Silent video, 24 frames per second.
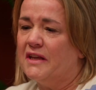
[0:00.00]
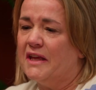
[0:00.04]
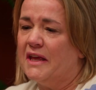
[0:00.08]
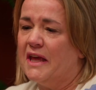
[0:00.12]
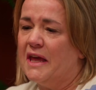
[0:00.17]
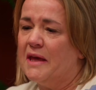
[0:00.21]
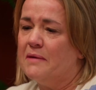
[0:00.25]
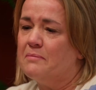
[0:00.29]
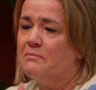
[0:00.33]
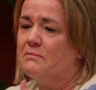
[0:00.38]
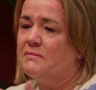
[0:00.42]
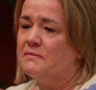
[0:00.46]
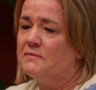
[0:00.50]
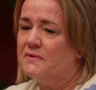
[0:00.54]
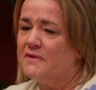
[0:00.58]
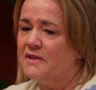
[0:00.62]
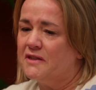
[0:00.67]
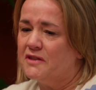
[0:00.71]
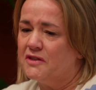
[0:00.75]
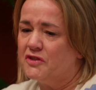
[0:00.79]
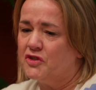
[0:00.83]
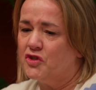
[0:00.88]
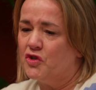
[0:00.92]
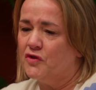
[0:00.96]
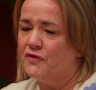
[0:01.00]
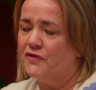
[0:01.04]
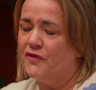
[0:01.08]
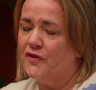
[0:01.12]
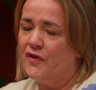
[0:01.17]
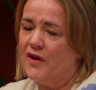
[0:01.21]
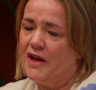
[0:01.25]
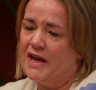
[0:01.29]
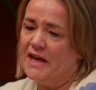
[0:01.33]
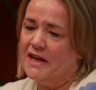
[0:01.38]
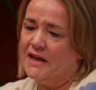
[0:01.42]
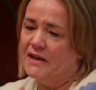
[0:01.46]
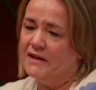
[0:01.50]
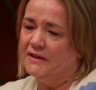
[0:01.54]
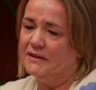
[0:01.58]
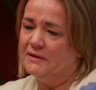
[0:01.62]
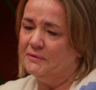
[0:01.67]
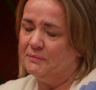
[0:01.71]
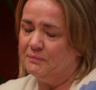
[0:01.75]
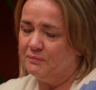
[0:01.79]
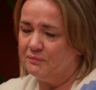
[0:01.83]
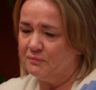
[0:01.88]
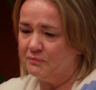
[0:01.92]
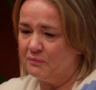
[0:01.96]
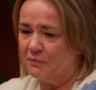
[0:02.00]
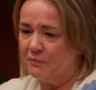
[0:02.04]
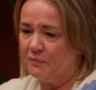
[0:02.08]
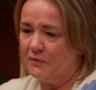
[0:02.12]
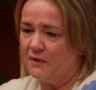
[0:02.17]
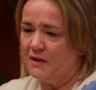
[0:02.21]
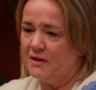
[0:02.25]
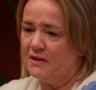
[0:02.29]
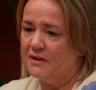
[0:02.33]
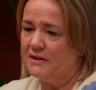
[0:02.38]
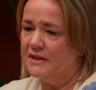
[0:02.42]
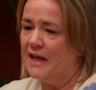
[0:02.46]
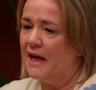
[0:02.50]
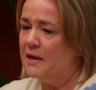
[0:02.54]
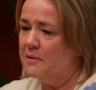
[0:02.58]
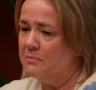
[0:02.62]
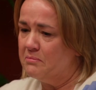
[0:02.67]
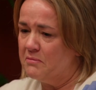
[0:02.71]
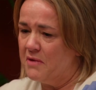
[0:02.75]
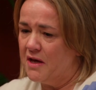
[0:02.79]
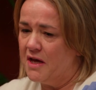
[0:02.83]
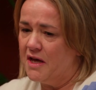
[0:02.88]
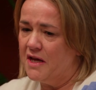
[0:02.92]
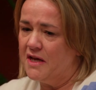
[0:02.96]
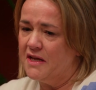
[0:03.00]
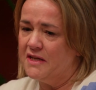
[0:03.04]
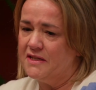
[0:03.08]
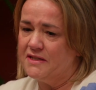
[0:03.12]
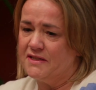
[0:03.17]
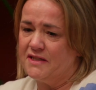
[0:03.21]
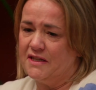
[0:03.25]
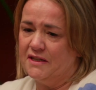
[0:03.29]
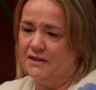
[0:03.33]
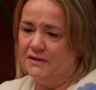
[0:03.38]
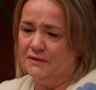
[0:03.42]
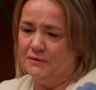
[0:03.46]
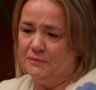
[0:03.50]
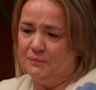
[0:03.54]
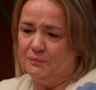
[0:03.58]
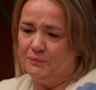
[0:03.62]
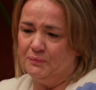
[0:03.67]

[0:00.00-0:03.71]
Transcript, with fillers: him suffering and nightmares and,